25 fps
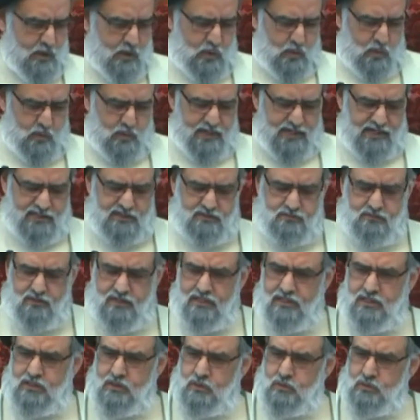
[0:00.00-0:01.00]
who
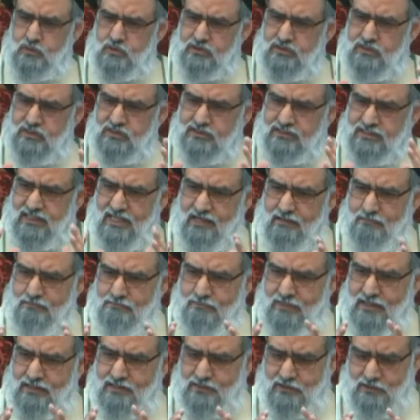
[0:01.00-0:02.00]
actually used the
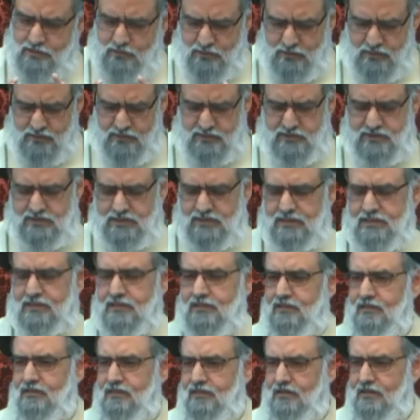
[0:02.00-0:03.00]
same methodology
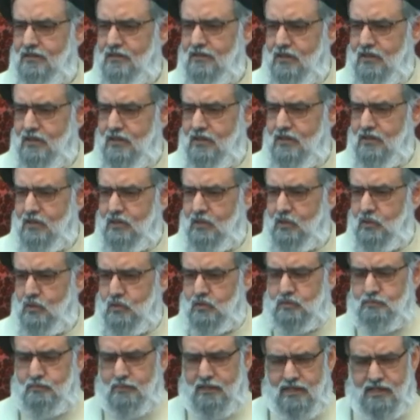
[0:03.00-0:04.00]

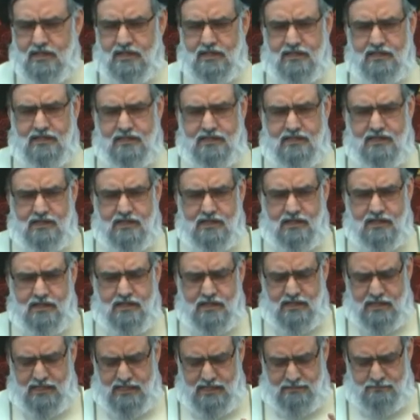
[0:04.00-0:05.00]
used by
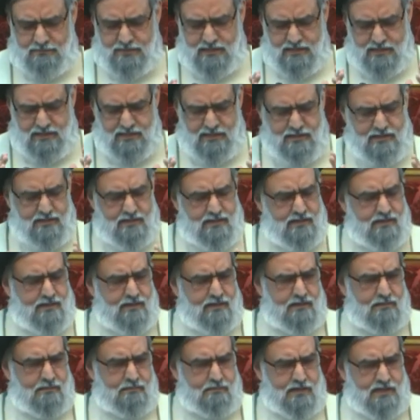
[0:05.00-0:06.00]
Allama
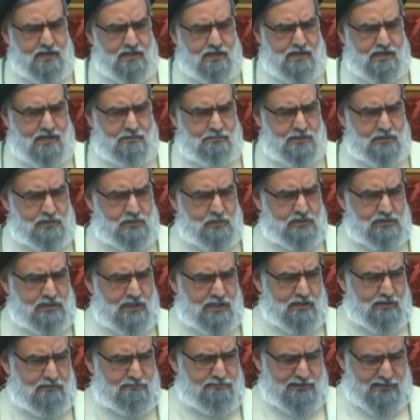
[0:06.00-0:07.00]
Mir Hamid
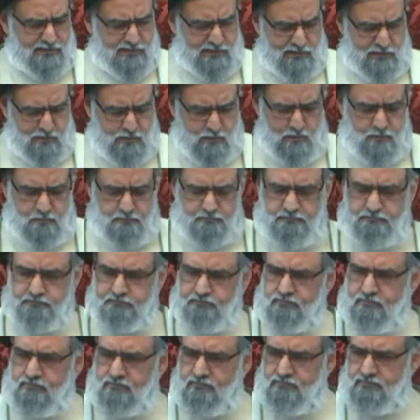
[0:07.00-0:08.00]
Hussain of Lucknow,
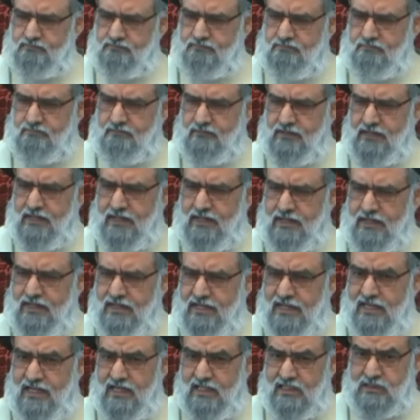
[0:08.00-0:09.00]

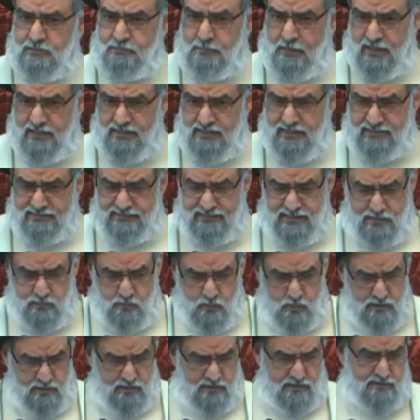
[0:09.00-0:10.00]
and expanded that
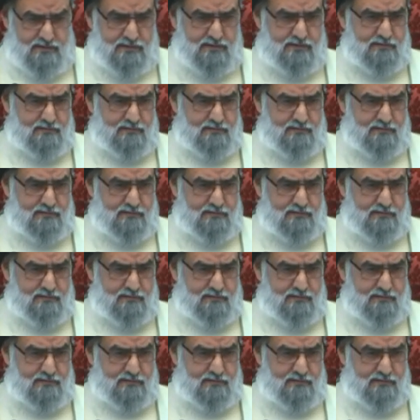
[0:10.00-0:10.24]
work.